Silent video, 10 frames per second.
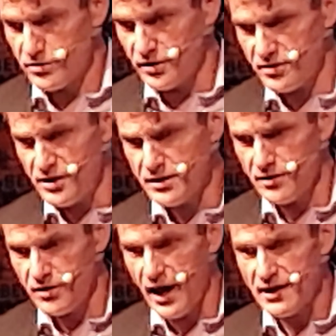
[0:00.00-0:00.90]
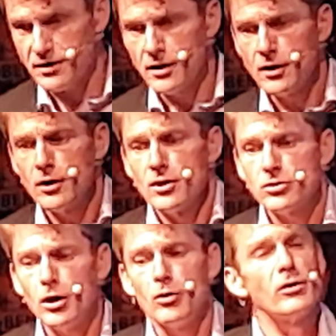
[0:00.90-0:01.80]
succeed in that.
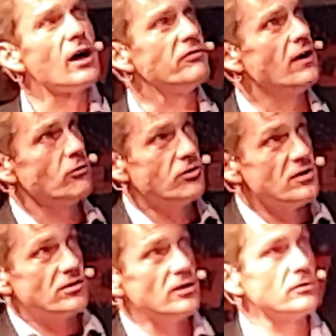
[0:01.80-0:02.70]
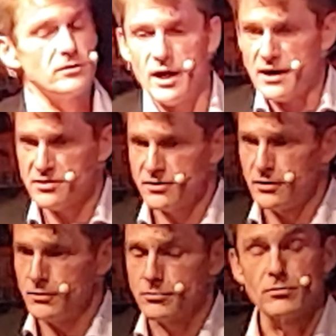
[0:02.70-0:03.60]
So I found this here I
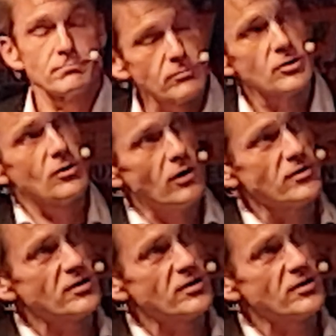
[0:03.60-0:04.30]
saw